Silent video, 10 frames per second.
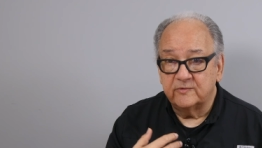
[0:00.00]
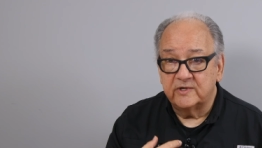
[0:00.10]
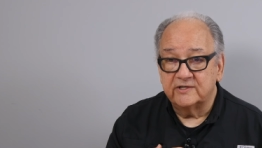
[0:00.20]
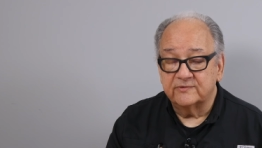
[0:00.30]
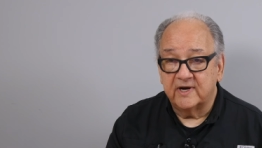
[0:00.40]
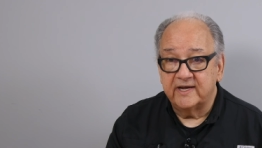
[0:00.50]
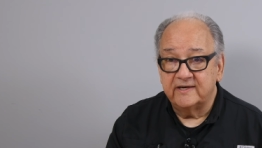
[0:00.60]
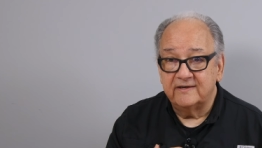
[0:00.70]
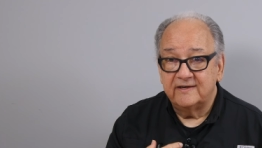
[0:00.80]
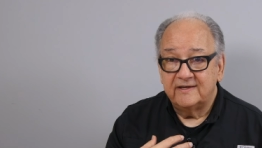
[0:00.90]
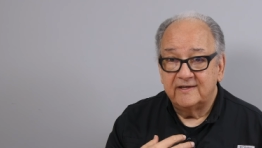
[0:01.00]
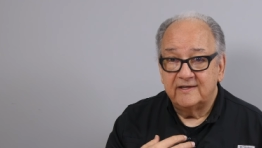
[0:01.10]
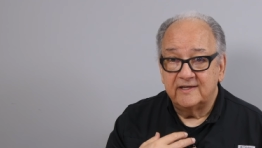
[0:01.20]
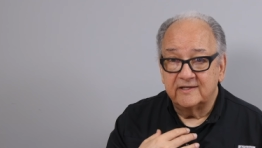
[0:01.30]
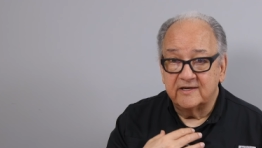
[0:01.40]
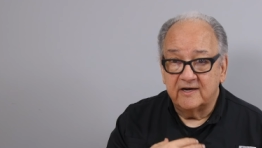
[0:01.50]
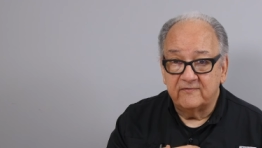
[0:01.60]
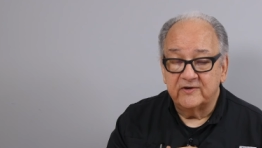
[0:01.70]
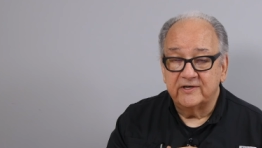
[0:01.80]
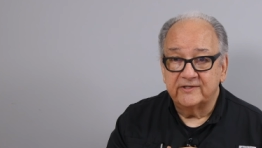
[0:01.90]
what is right in
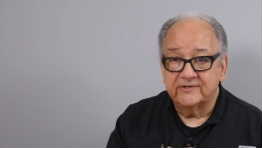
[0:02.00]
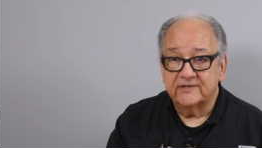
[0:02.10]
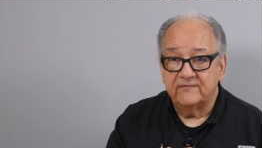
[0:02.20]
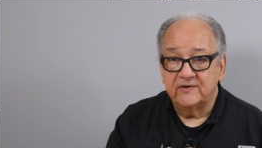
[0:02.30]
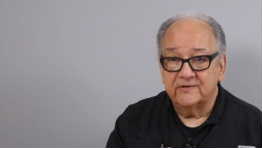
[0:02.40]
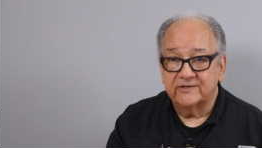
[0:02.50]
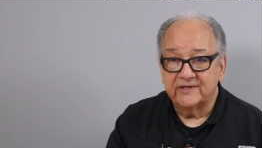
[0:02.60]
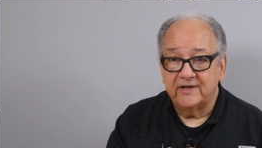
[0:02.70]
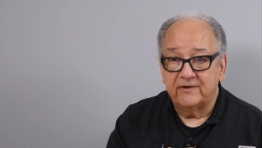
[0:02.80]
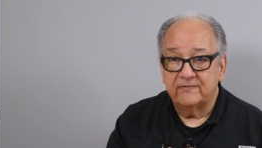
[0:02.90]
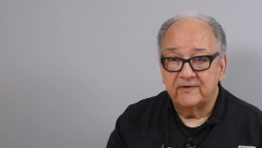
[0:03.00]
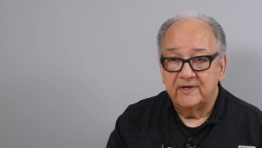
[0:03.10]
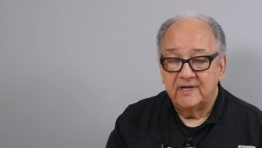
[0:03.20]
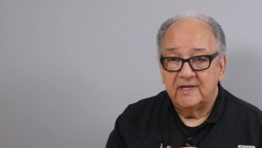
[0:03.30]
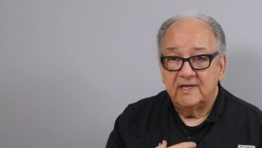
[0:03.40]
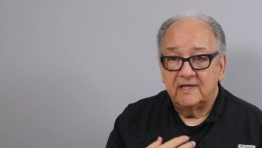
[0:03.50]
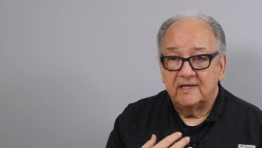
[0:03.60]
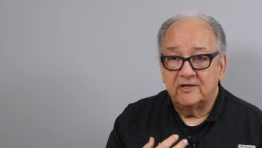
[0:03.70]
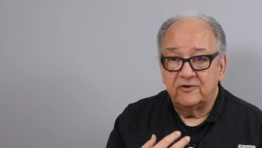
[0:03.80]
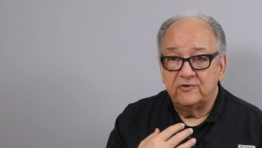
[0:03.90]
governance of yourself,
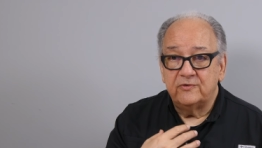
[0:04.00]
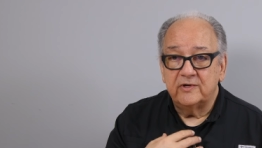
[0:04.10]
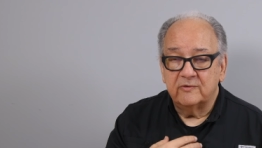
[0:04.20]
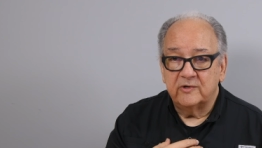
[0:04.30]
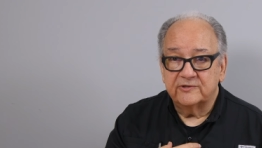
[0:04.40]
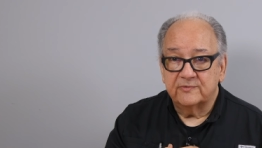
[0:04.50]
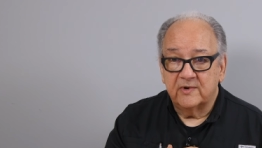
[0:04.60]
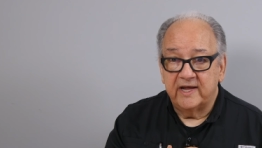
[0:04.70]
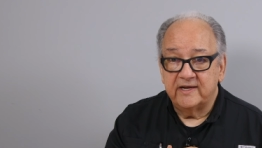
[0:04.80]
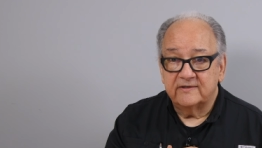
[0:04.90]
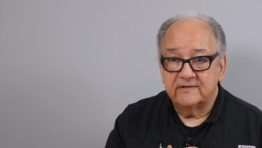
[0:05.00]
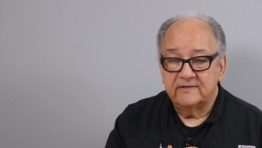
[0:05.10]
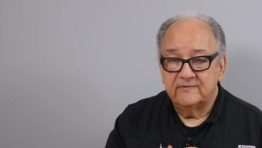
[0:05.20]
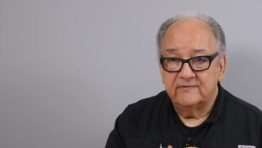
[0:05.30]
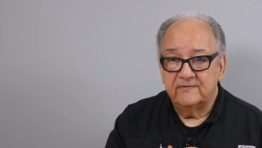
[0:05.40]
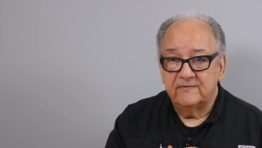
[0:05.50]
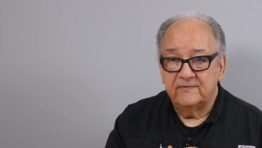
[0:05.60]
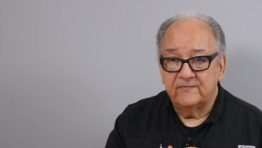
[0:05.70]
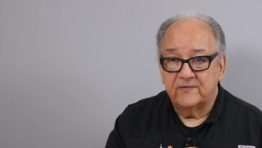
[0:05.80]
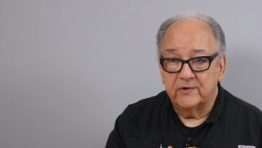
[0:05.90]
in doing what's right
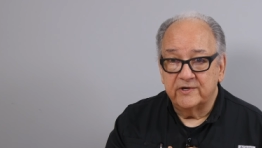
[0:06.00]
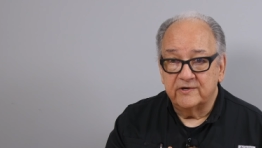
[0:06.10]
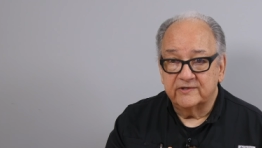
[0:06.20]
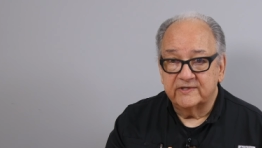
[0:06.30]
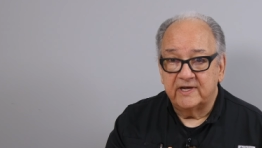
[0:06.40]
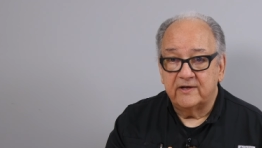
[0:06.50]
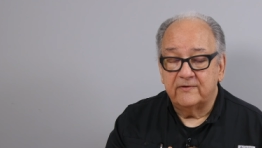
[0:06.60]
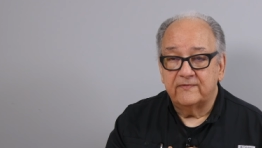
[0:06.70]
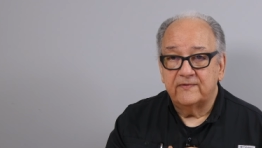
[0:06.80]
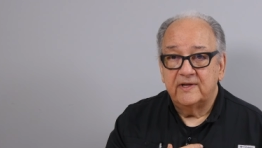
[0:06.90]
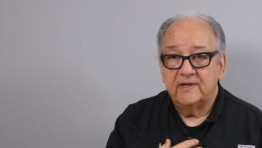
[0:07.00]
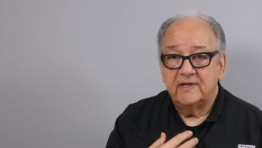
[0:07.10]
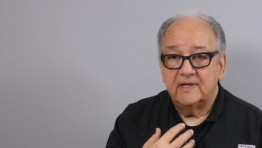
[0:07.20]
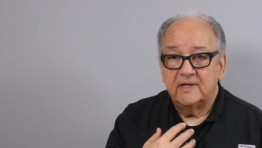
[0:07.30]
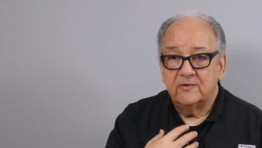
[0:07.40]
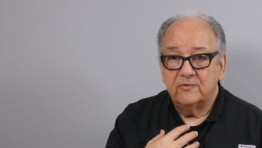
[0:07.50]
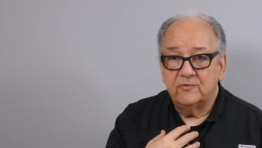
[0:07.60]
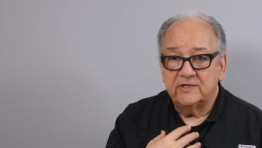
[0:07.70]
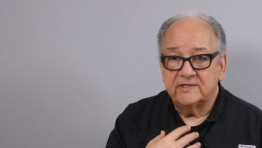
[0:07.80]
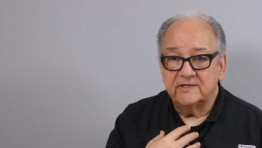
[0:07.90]
for yourself,
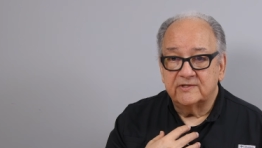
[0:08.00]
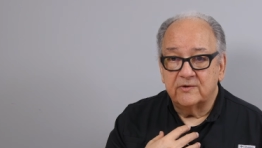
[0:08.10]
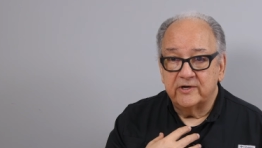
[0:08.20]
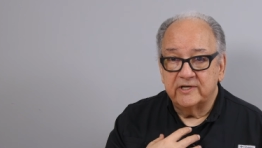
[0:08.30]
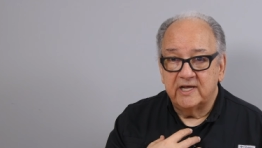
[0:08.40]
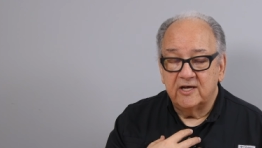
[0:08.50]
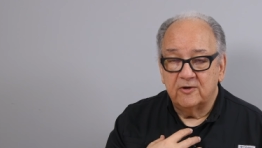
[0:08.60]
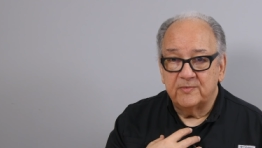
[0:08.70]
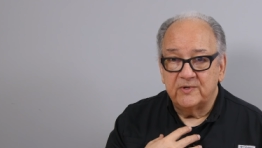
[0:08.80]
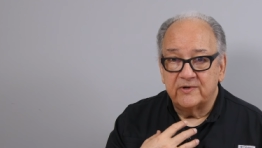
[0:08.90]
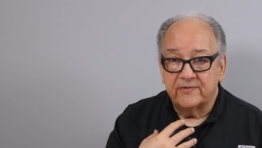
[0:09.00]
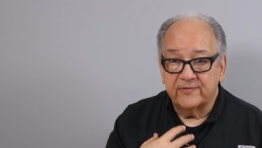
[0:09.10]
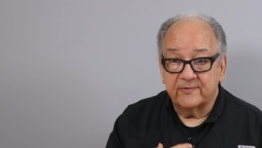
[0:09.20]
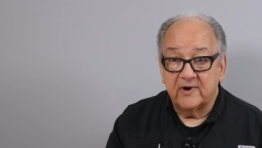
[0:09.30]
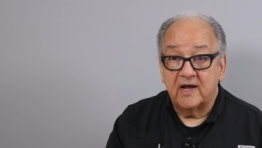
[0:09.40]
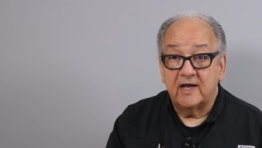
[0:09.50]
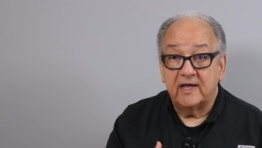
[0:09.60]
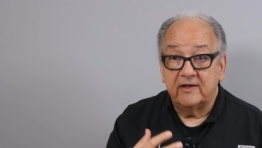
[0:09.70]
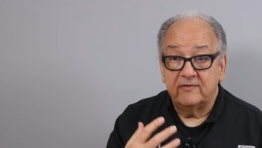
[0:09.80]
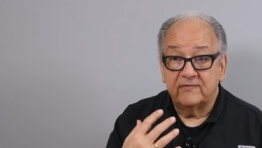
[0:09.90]
which is going to help you to
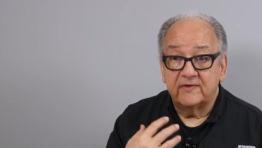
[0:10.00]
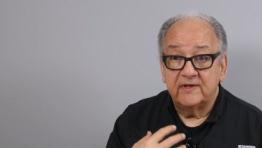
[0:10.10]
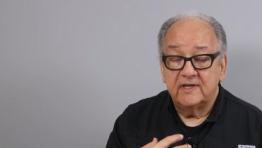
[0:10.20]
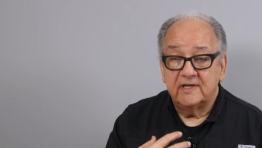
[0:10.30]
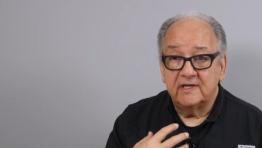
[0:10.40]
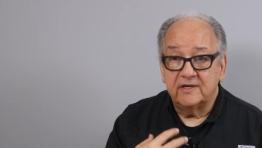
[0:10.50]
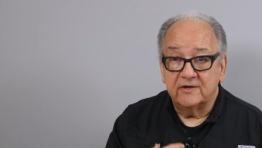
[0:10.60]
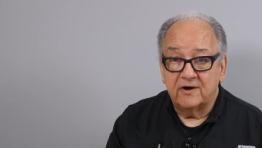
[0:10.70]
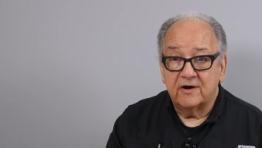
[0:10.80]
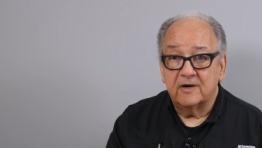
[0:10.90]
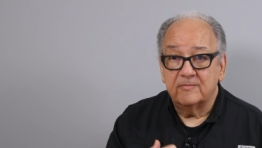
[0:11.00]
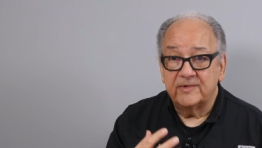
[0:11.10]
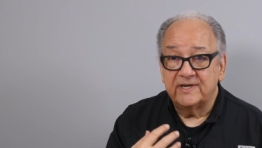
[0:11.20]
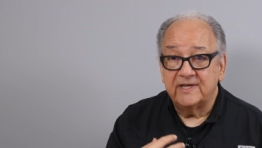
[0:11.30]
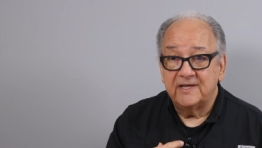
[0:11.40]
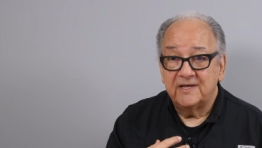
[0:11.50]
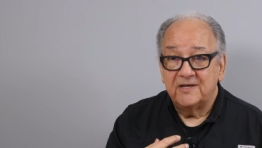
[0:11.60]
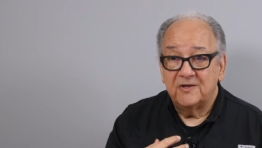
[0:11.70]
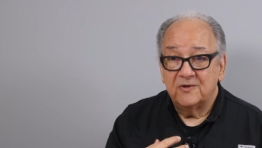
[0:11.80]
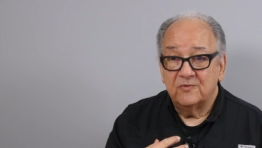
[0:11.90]
thrive in harmony
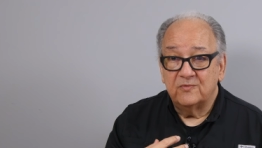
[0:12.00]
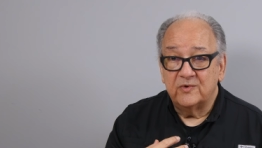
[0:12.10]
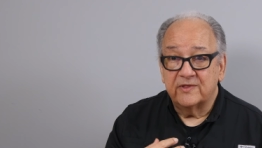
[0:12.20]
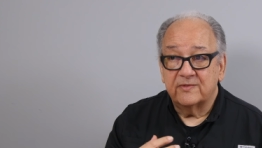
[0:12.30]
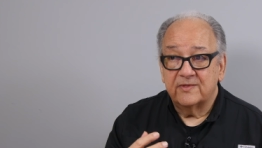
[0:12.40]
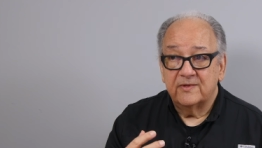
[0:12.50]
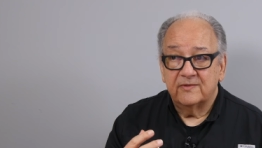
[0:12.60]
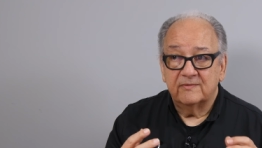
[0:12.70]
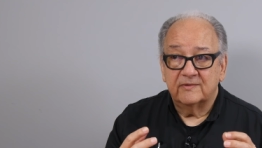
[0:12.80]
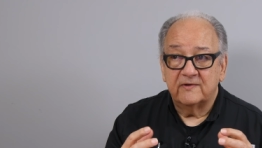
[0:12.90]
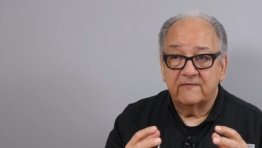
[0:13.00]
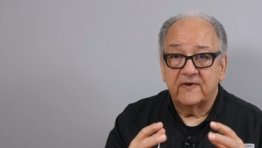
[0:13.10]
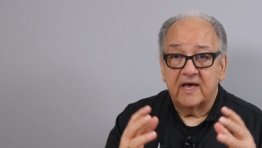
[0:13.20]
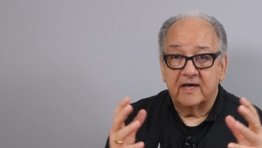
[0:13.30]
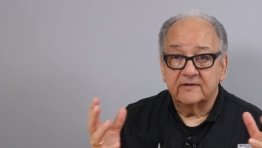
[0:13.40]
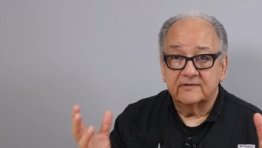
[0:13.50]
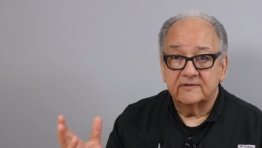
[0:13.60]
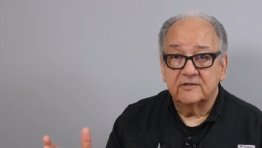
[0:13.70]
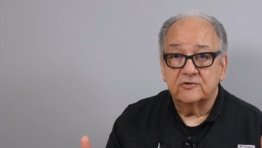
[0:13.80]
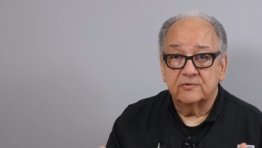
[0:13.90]
with the facts,
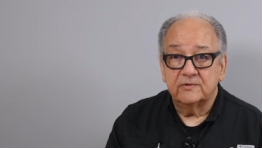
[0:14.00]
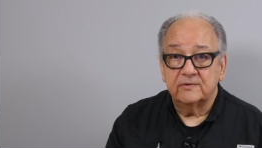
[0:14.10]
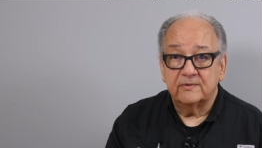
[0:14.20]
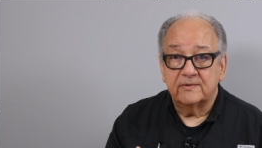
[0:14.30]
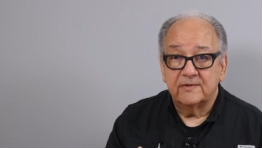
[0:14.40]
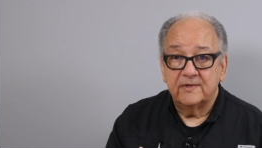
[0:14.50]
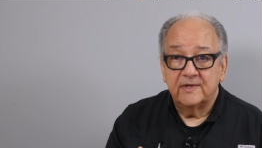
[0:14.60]
the truth.